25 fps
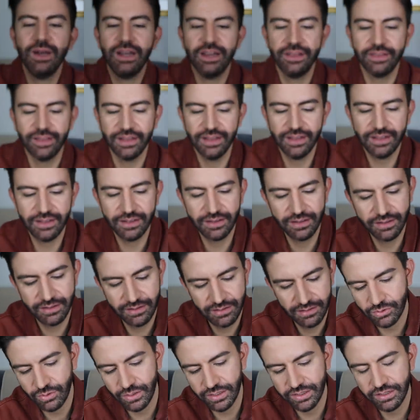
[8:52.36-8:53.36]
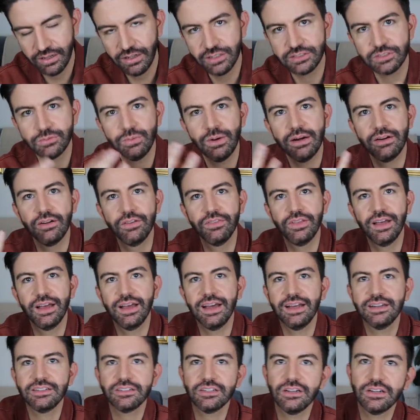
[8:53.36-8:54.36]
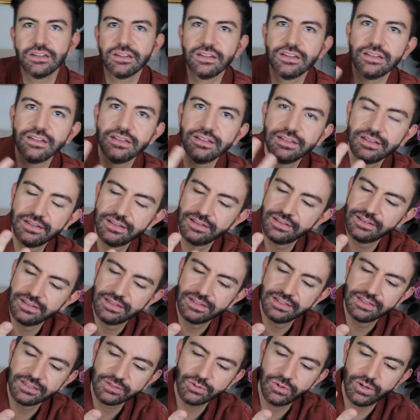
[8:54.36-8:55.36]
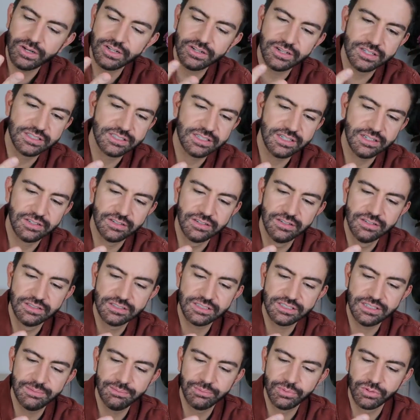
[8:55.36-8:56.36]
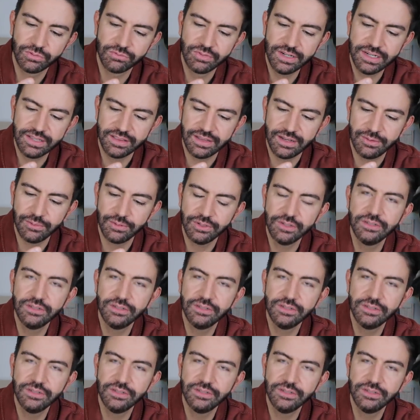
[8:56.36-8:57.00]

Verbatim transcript: wear that. Quite nice, wear it on that hand, can't I? Quite a nice little simple ring, that